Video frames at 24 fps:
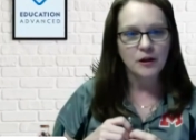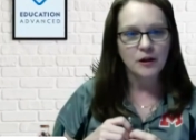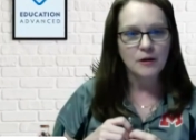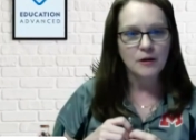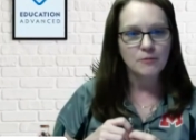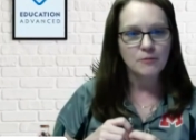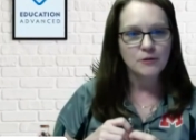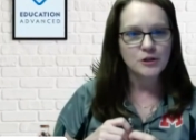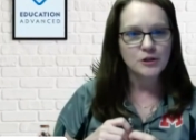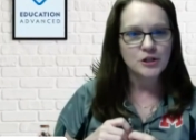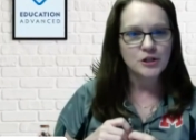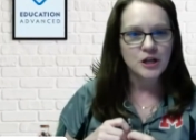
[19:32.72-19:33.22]

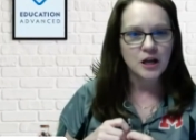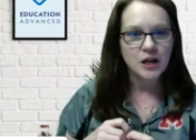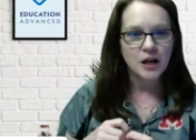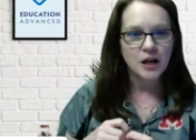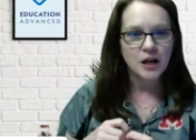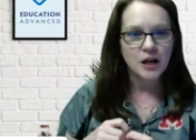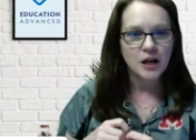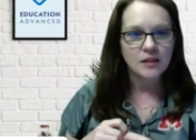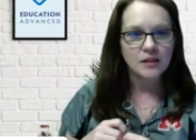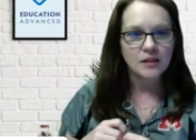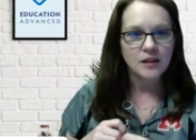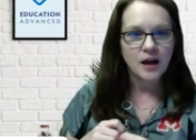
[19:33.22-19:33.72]
appreciate
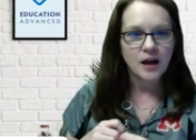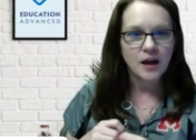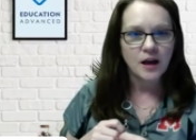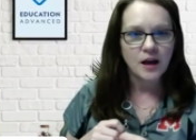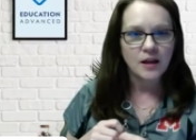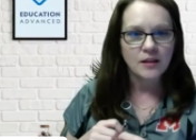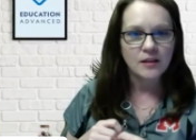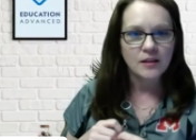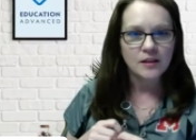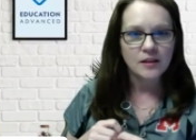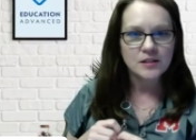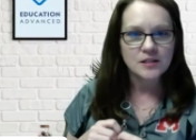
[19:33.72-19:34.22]
that
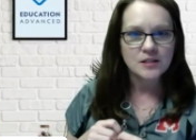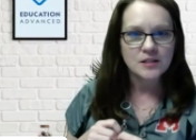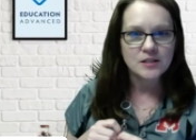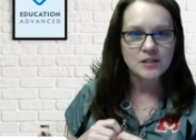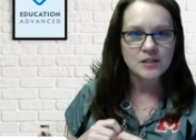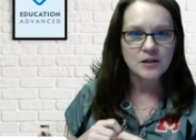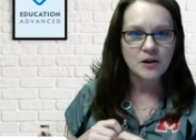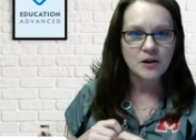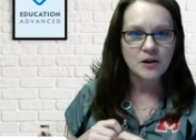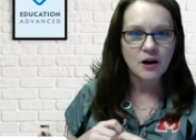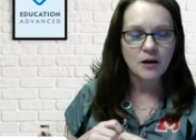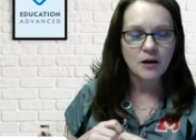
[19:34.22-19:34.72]
this is an
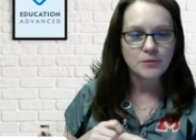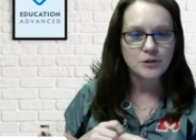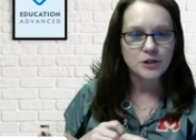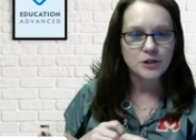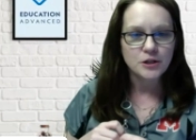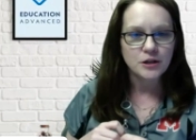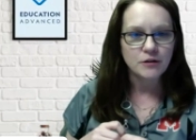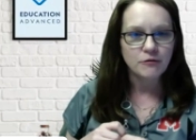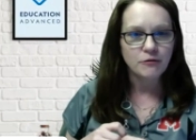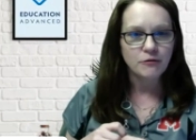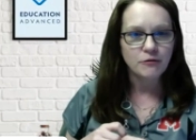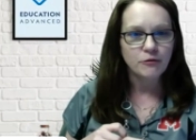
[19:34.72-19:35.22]

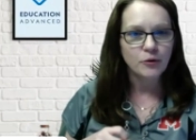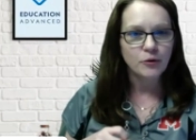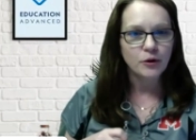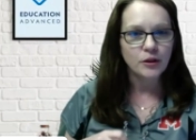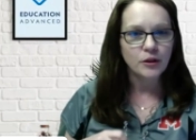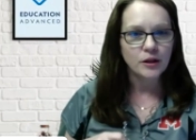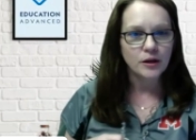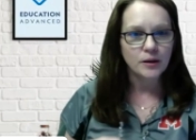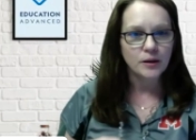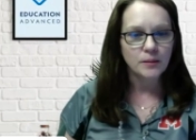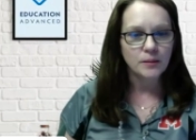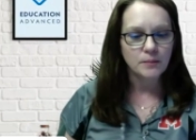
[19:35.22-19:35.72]
option for
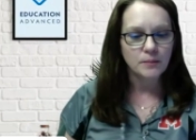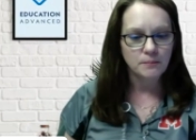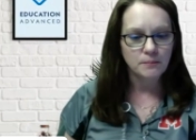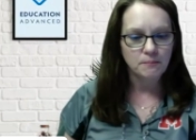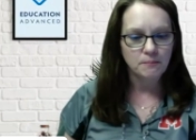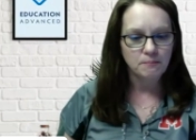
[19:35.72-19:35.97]
them.